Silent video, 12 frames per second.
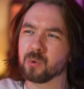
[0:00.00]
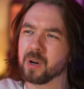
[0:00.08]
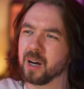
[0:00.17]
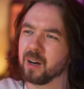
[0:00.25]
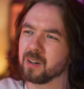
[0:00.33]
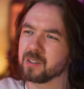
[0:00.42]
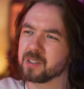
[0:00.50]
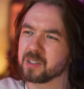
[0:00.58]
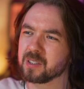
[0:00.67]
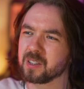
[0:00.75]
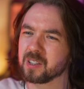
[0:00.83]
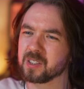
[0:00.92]
too hard,
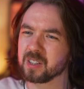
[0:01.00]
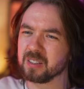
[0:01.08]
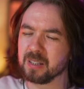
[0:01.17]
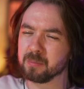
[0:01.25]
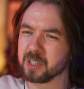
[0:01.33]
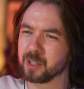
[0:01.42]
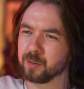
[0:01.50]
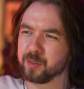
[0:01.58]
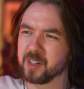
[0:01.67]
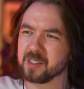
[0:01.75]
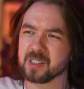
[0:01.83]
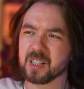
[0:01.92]
because it seems like your
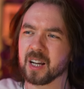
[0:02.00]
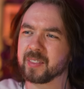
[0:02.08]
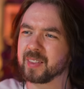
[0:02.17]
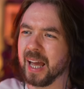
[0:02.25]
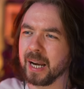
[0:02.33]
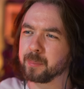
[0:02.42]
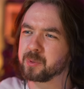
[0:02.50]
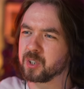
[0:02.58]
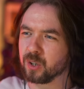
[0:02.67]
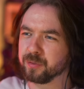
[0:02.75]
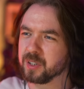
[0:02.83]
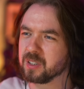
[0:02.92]
friend's not that
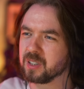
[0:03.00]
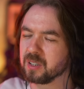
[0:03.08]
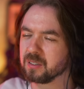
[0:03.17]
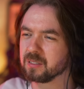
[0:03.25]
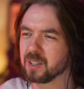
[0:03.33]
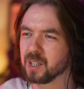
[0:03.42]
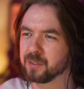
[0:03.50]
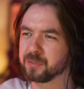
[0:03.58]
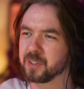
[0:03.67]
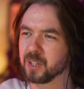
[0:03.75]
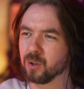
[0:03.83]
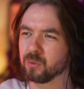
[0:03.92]
observant
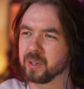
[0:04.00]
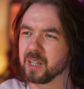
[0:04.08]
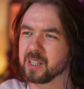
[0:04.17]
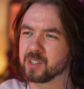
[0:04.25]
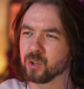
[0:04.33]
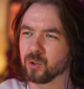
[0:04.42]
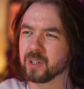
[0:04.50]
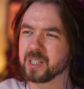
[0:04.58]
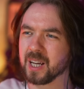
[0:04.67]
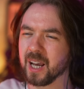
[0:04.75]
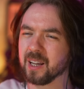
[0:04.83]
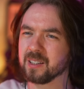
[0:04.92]
if they don't realize you're
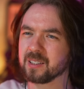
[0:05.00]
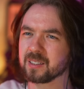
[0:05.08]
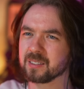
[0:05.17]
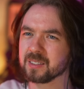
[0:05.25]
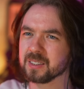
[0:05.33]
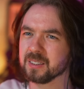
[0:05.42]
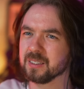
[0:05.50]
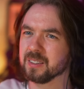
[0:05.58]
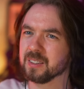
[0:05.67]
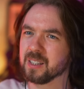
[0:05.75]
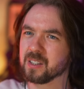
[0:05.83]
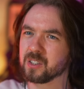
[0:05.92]
dead.
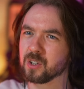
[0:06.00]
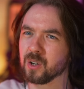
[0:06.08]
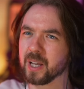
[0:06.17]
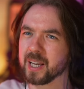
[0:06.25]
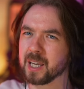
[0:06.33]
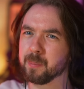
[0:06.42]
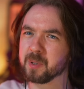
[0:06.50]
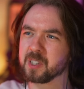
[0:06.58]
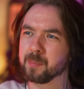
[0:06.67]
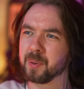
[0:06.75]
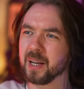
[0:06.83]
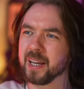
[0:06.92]
So like, keep it
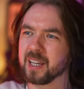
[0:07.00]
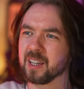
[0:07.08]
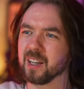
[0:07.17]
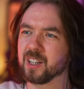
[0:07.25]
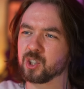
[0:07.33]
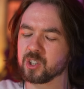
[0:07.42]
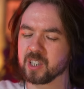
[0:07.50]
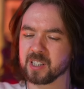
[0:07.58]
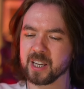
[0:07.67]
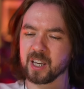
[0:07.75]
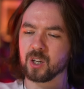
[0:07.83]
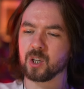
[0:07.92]
simple. Like, it just says
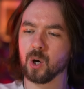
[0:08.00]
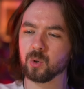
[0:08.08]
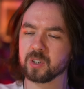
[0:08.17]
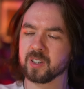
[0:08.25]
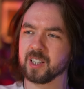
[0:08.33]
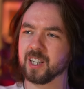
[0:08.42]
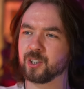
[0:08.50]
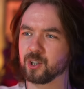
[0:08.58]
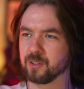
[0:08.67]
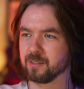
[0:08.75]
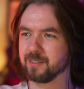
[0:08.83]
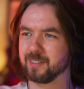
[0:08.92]
like, go to the
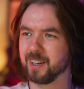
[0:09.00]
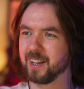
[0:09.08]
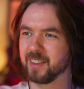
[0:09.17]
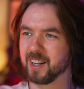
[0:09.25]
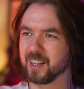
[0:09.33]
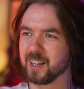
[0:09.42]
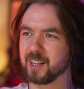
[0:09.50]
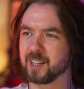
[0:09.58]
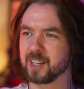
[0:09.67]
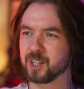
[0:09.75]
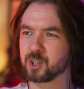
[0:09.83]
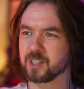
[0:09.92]
kitchen. And then in
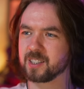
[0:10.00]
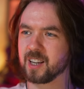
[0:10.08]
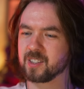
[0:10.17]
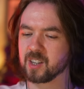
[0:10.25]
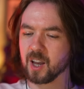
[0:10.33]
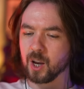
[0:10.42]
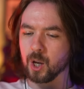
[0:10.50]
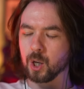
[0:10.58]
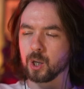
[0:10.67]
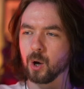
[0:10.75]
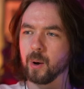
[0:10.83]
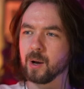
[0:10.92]
the kitchen, it says,
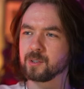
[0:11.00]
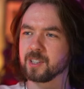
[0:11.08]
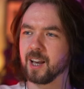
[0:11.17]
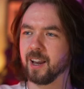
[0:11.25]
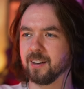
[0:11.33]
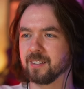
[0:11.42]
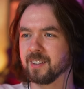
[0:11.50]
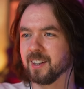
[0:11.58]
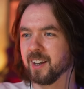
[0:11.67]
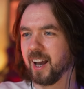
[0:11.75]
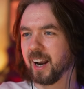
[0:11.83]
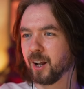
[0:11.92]
go outside.
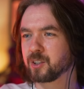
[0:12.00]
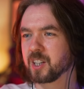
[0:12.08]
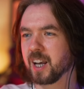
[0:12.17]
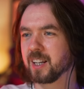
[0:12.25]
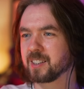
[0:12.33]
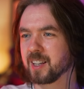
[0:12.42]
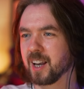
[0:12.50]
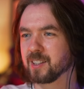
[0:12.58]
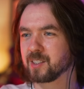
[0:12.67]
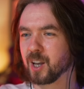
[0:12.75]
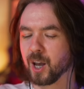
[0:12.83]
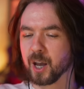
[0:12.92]
And outside it
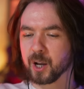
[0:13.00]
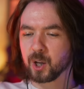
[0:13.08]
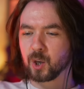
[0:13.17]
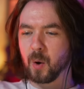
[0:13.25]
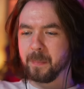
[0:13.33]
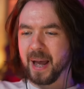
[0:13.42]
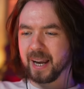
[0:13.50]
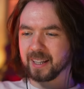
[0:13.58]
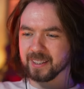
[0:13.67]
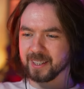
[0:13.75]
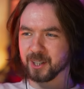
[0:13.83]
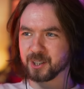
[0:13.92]
says, go back in the